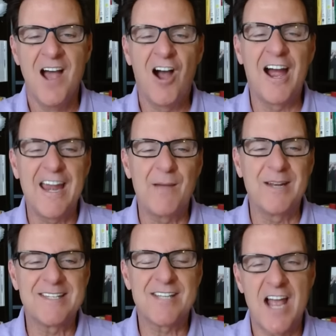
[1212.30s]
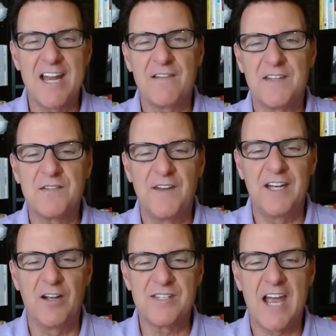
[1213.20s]
All right, I'm going to sign off this
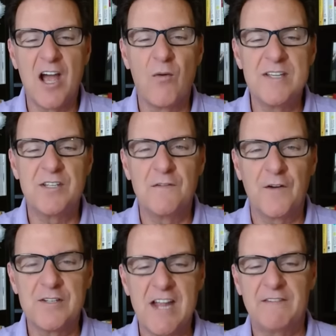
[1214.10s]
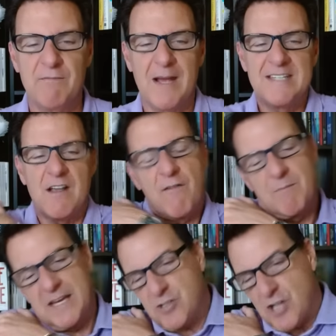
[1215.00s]
video as I always do. First off, give myself a
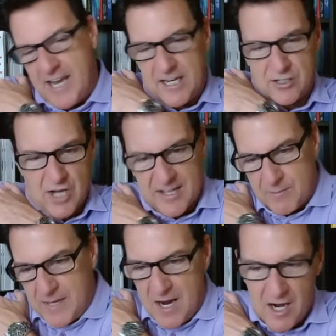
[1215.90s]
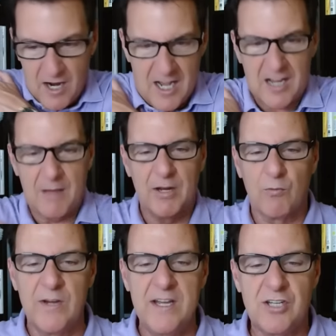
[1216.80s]
big, gigantic Jonathan Bear hug. I'm going to
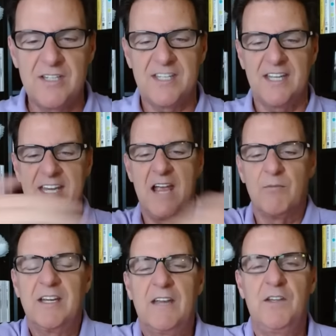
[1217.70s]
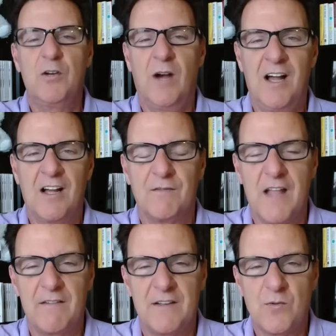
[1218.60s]
reach into the camera and give you a hug of
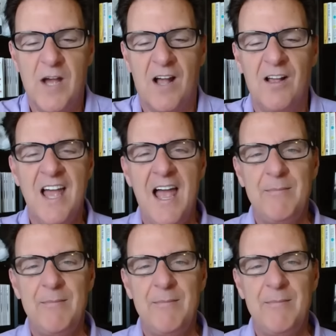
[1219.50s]
love as well.